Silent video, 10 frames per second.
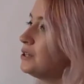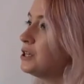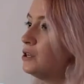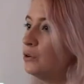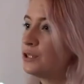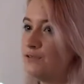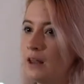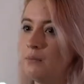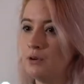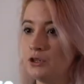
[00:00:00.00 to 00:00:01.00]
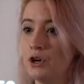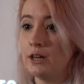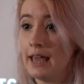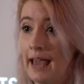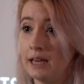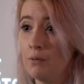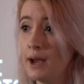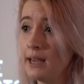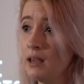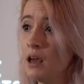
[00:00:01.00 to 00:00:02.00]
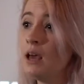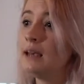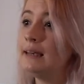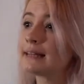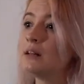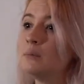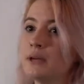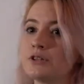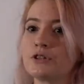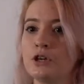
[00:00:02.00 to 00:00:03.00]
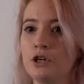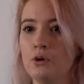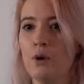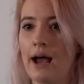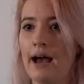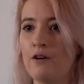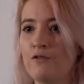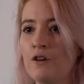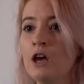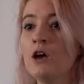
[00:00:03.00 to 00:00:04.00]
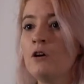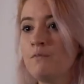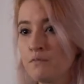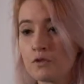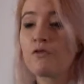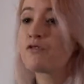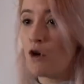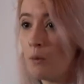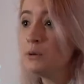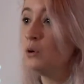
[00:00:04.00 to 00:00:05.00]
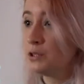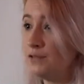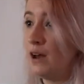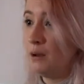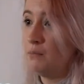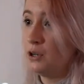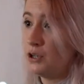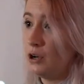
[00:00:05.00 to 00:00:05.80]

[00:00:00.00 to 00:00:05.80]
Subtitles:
into your development journey anyway, little bits that you have from your development